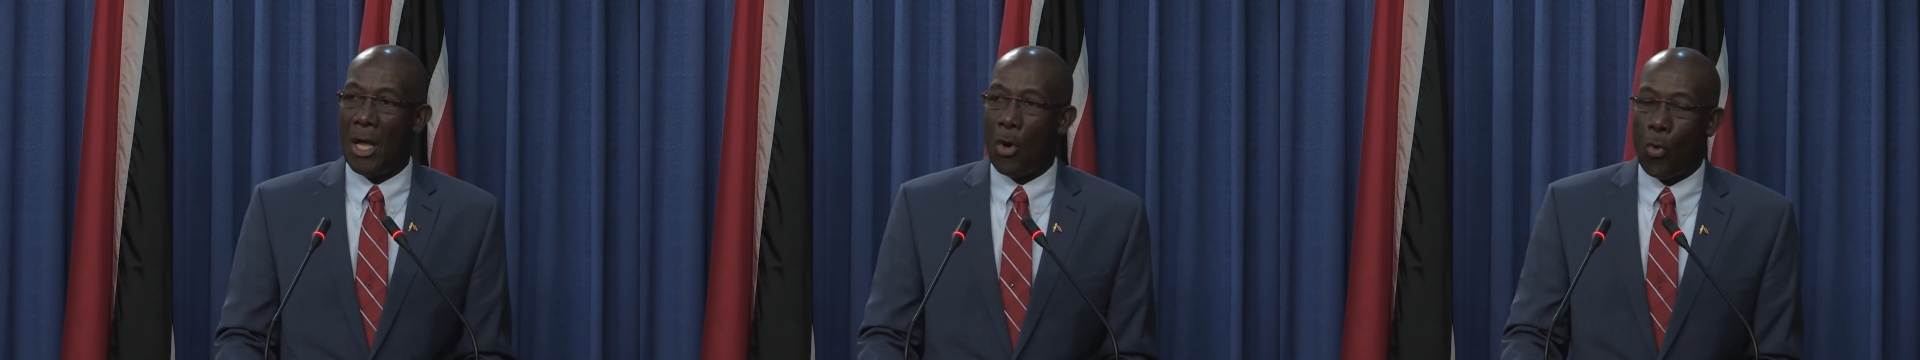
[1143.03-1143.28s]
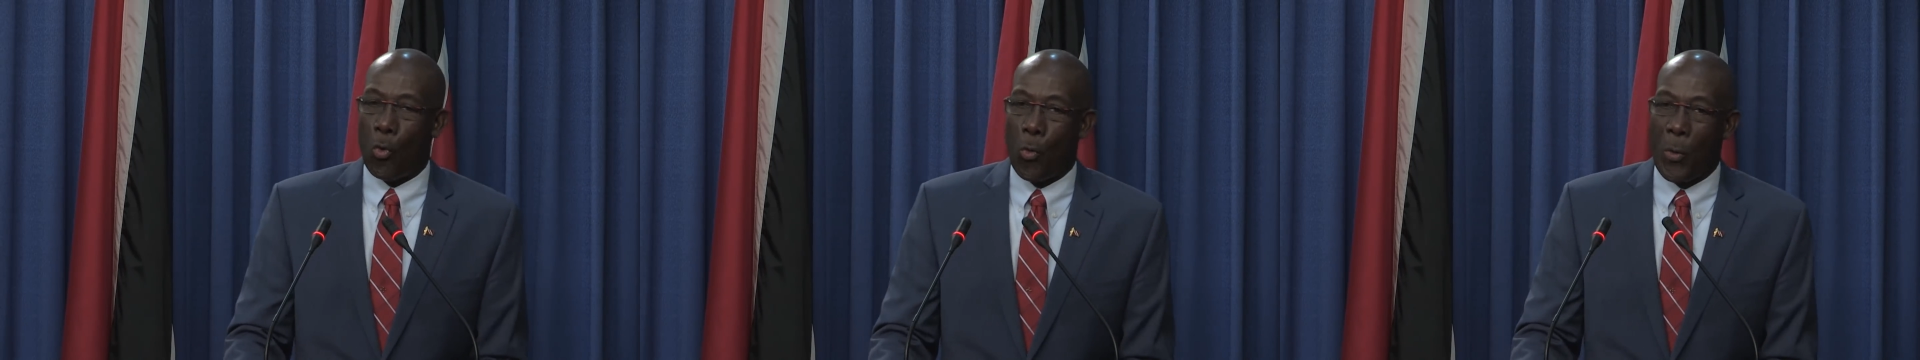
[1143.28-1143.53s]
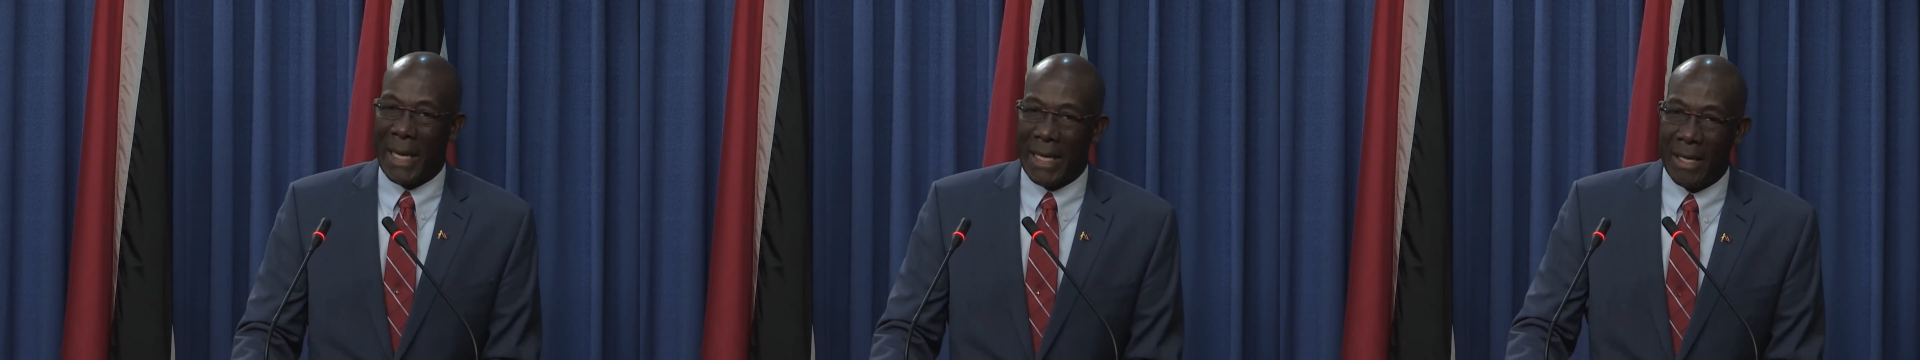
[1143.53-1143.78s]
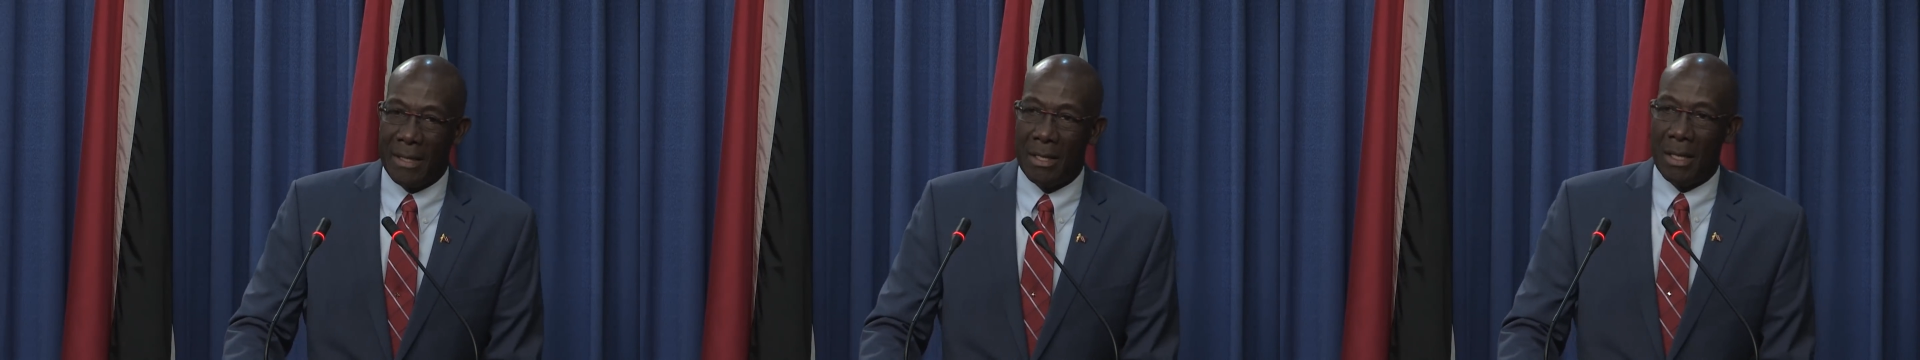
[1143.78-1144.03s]

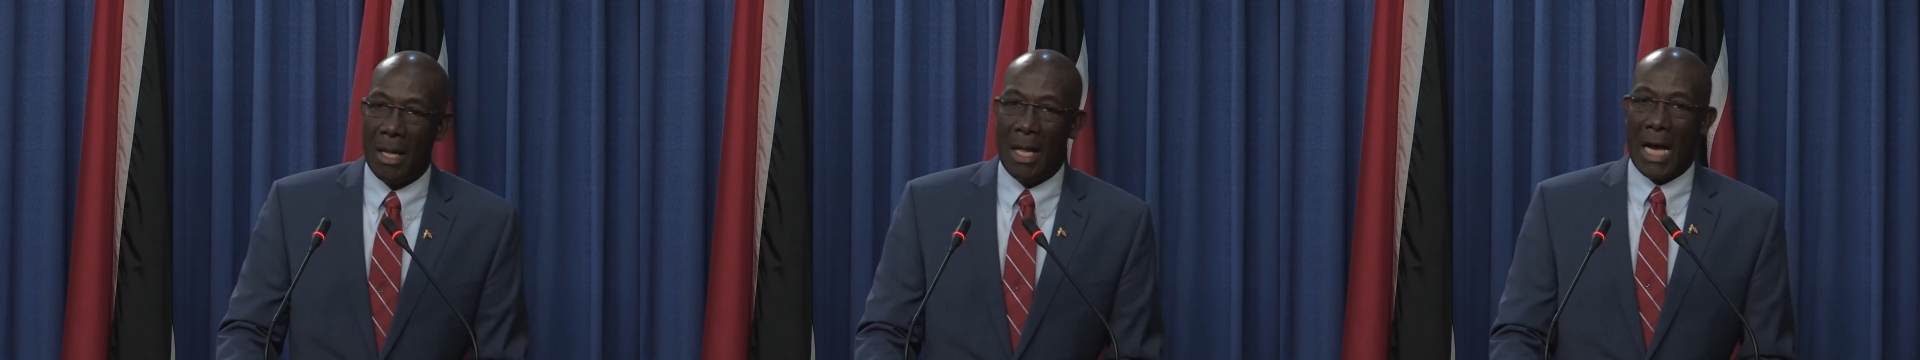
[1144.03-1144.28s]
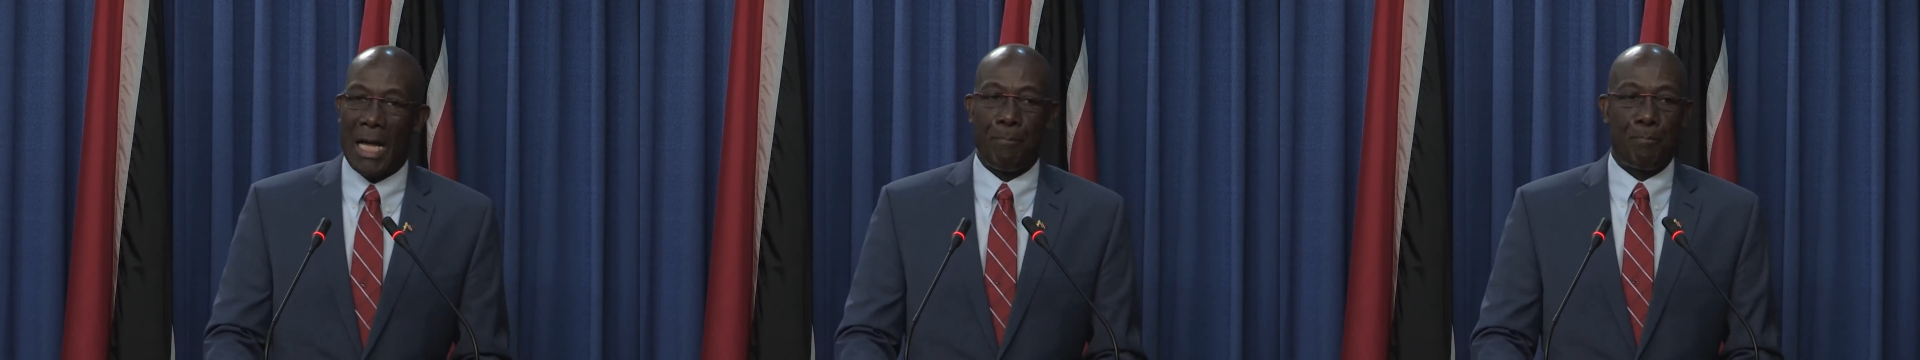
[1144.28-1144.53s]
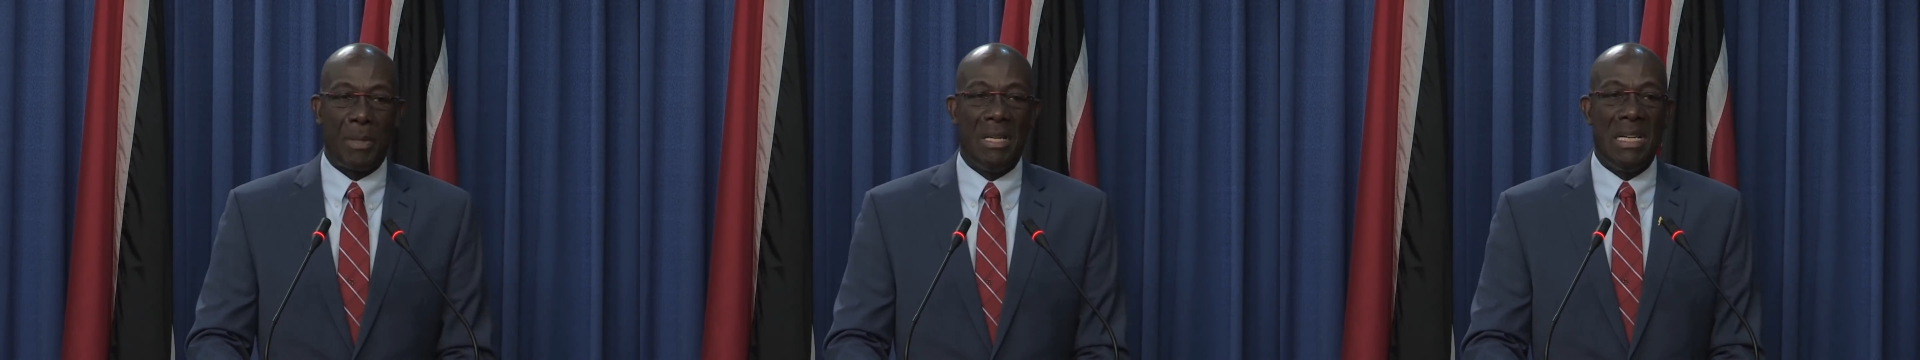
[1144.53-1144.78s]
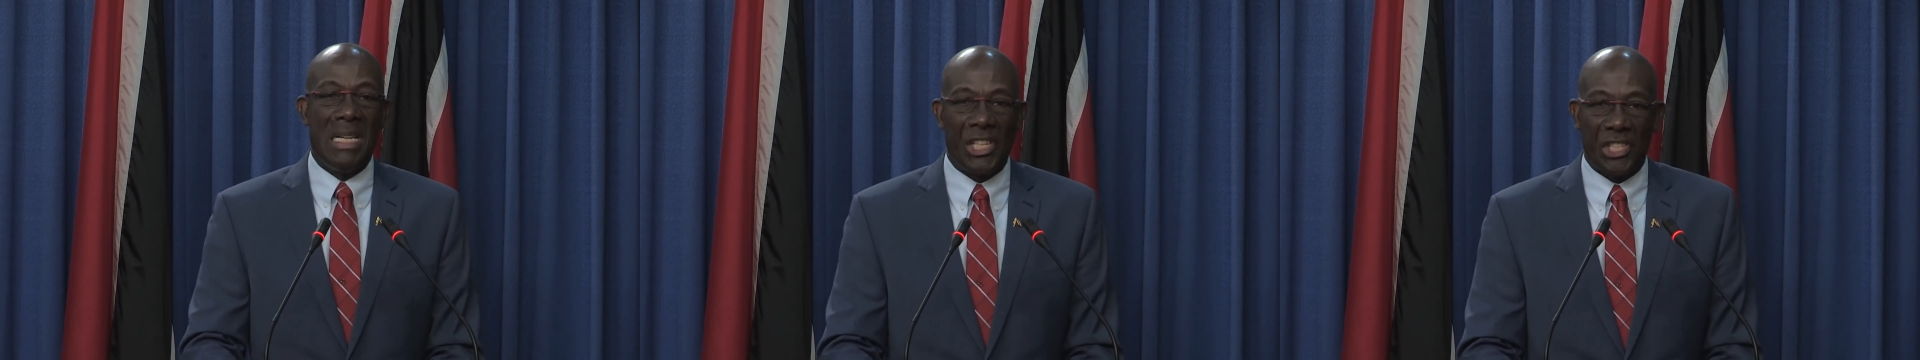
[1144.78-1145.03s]
wicked, and
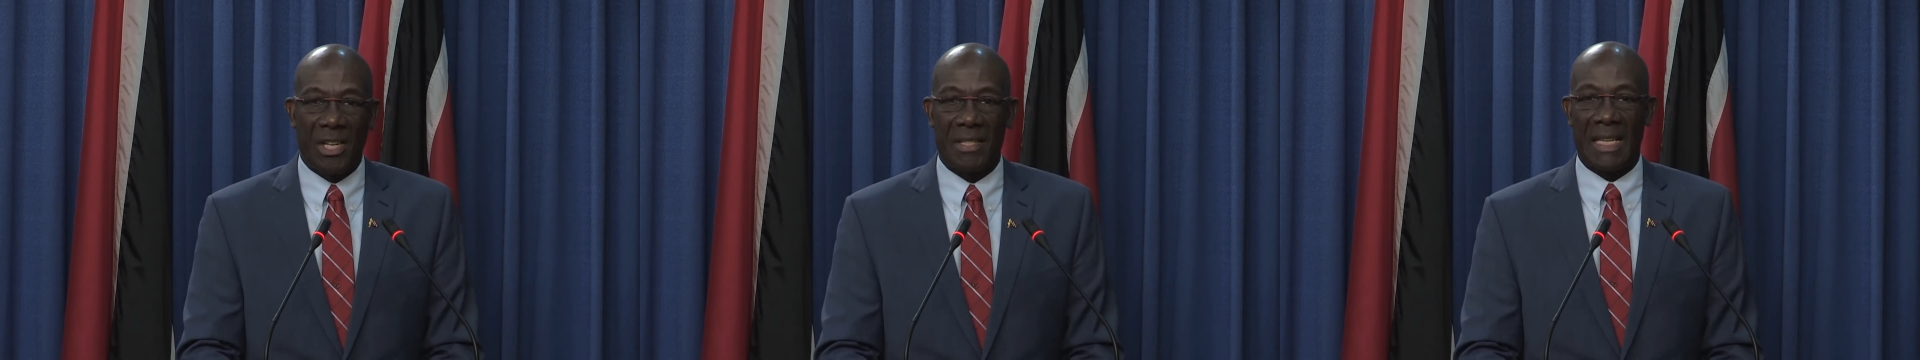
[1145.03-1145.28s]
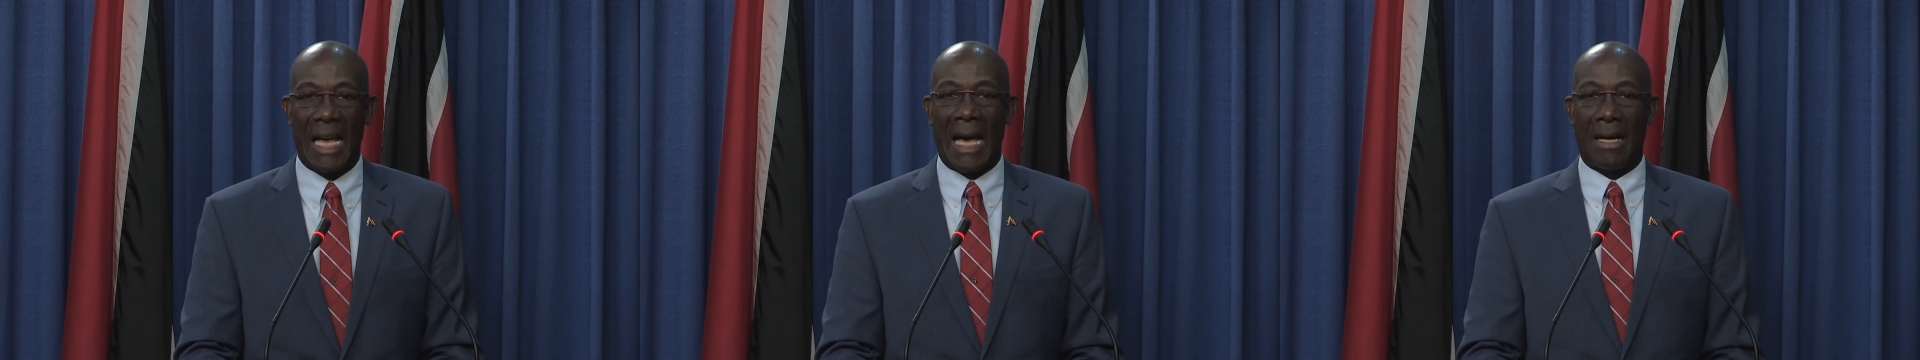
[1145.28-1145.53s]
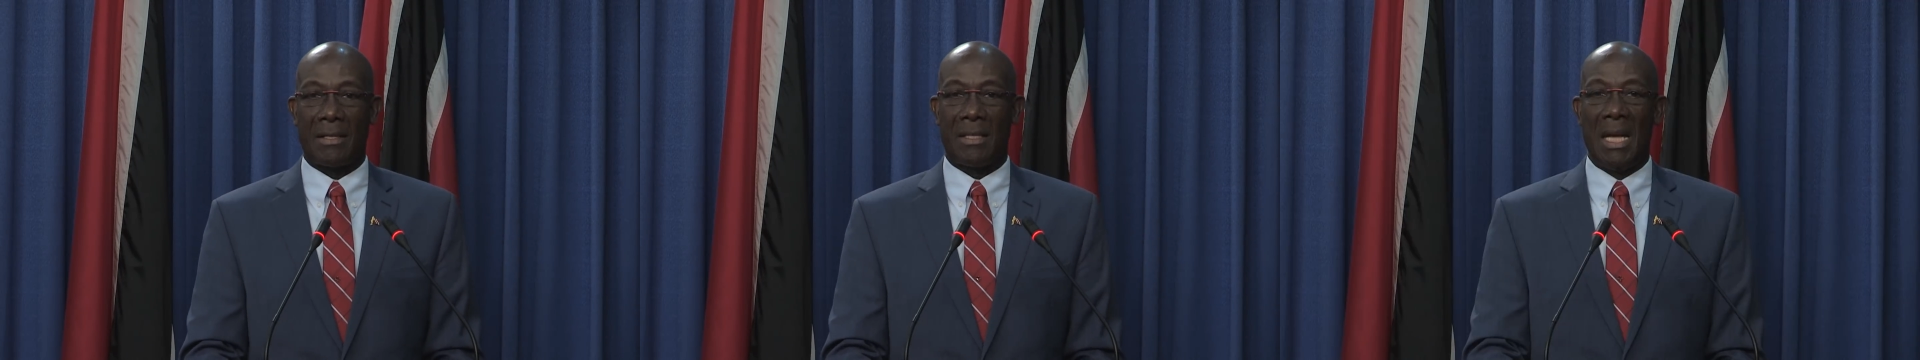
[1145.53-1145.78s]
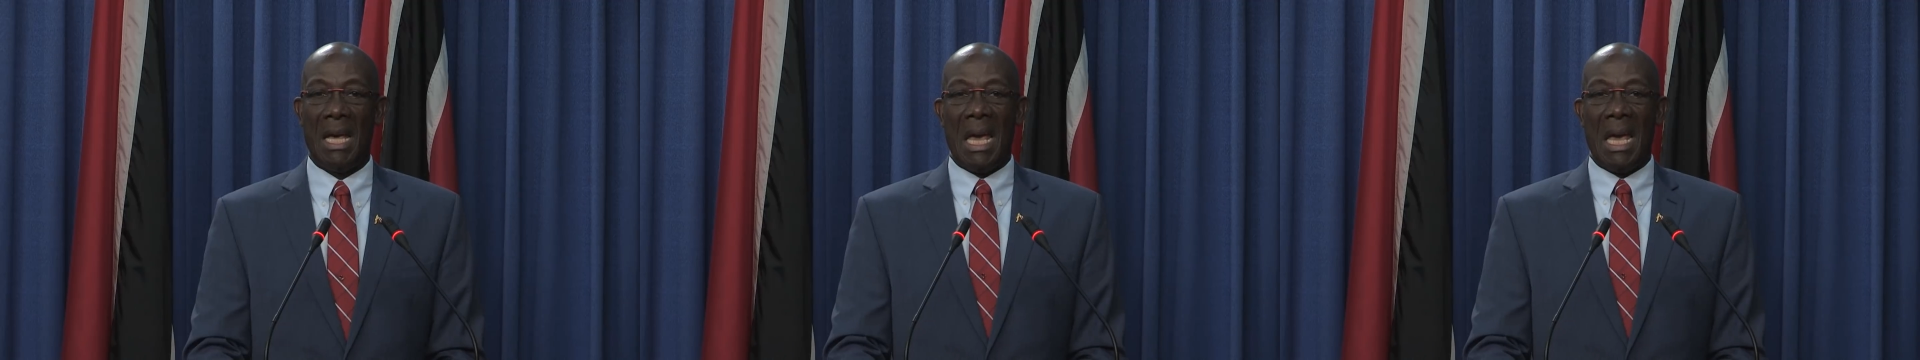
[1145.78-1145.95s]
pernicious act